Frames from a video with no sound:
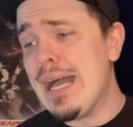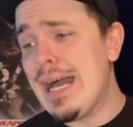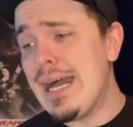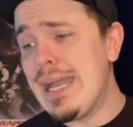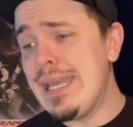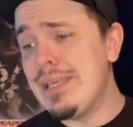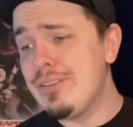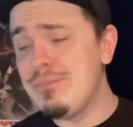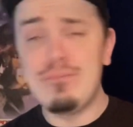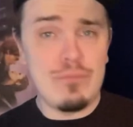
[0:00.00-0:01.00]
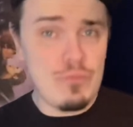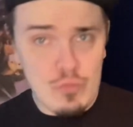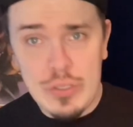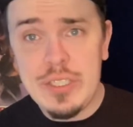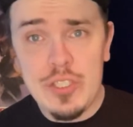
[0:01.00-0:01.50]
I
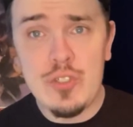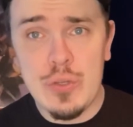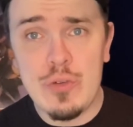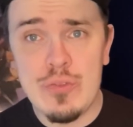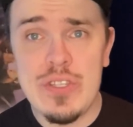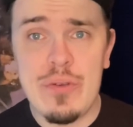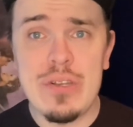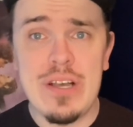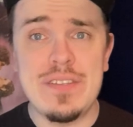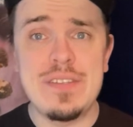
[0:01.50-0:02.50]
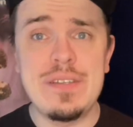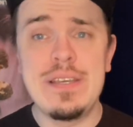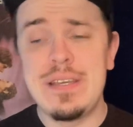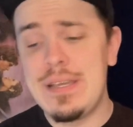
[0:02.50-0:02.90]
really enjoyed Rosario Dawson.